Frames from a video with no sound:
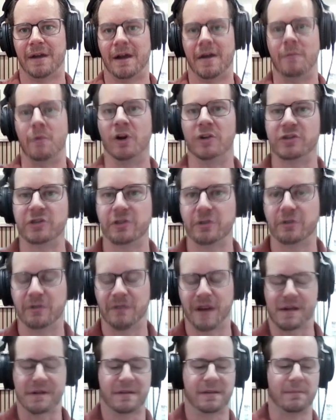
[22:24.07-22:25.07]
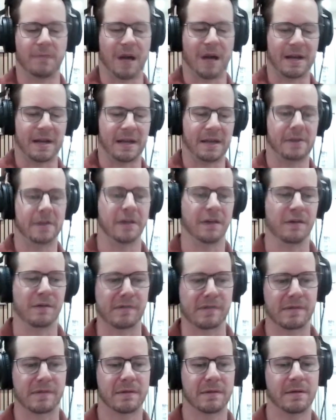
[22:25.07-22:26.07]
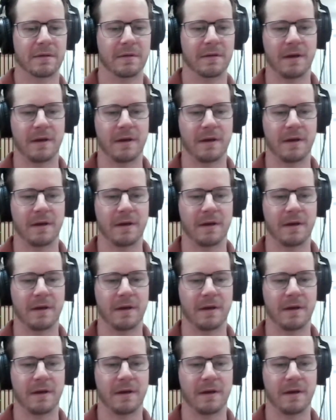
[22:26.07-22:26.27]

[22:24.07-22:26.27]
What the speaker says: I want you to invest in mining. He goes,